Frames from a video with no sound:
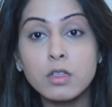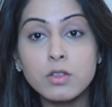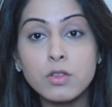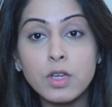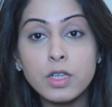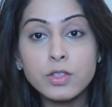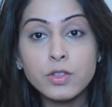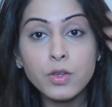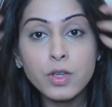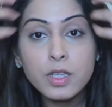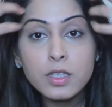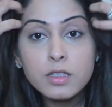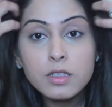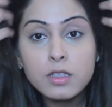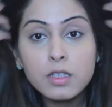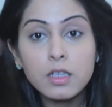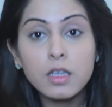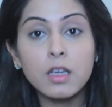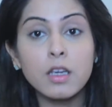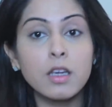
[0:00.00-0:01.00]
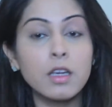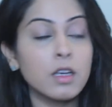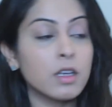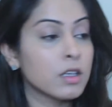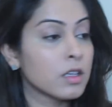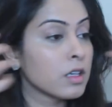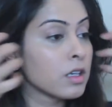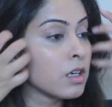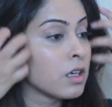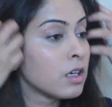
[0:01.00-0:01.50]
So as you can see,
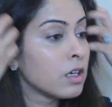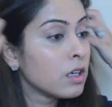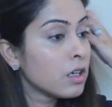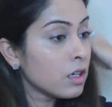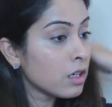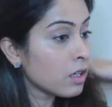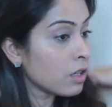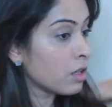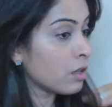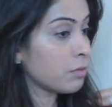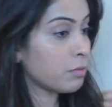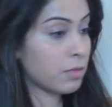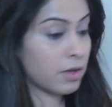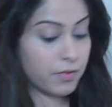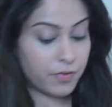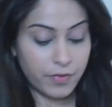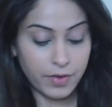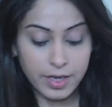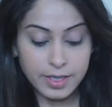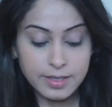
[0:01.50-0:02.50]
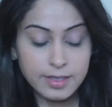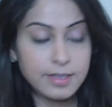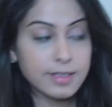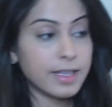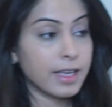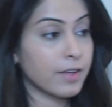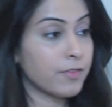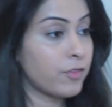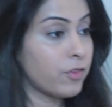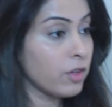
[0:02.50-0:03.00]
my face is
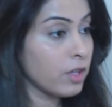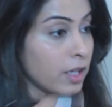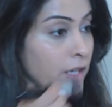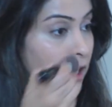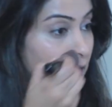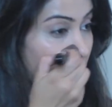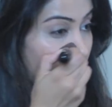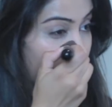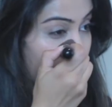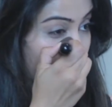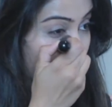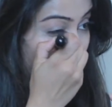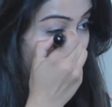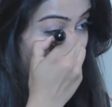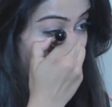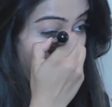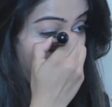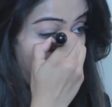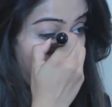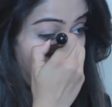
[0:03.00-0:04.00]
like fully covered.